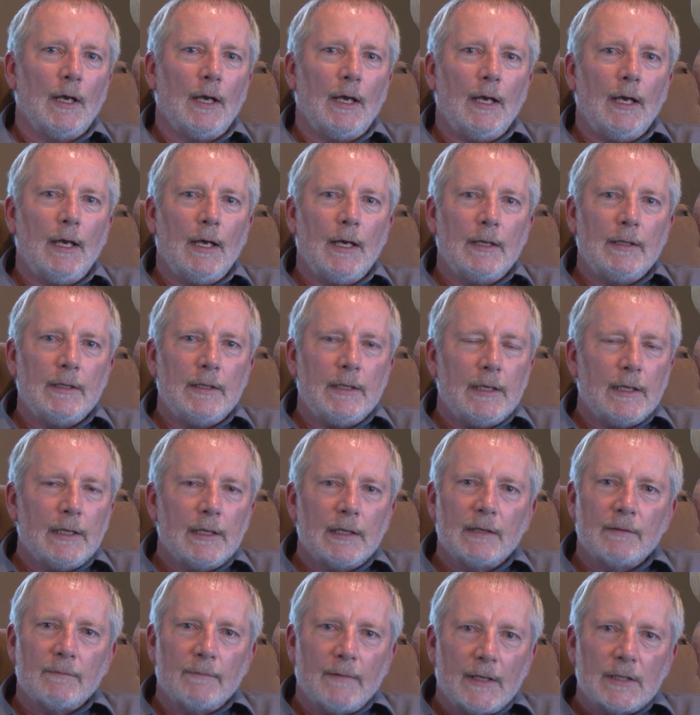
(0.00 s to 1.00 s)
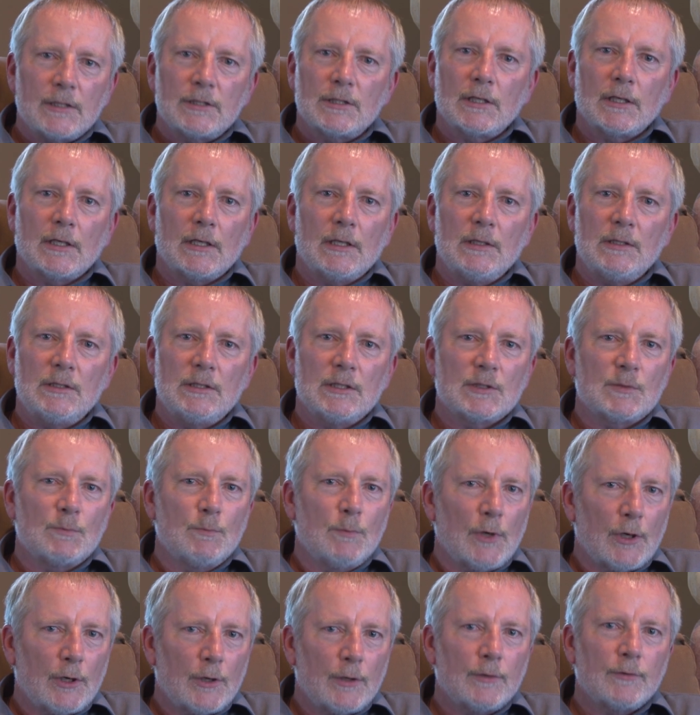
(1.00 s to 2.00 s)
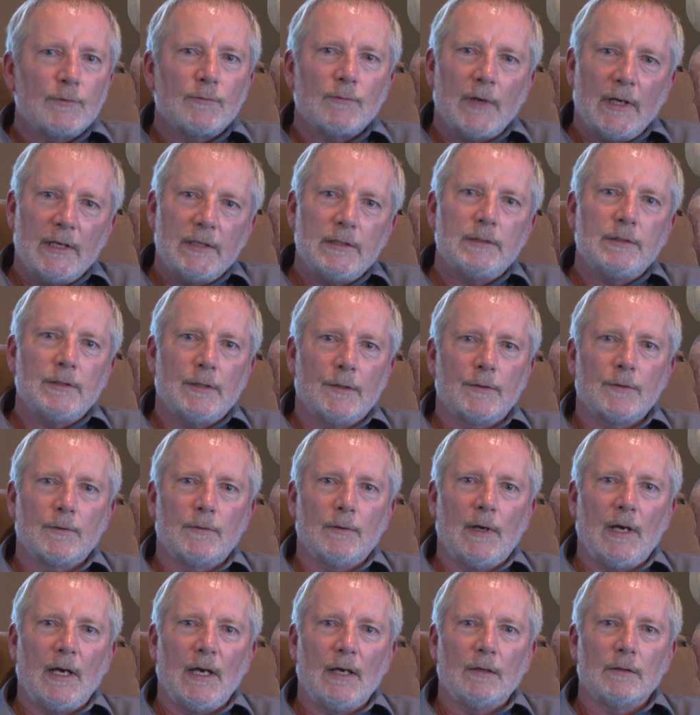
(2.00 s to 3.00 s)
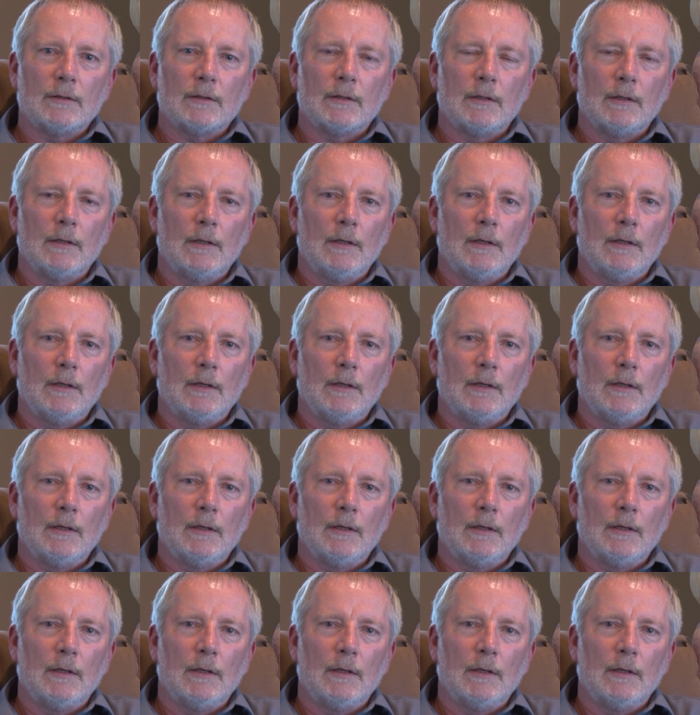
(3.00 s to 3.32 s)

And the inn eventually just burned right to the ground.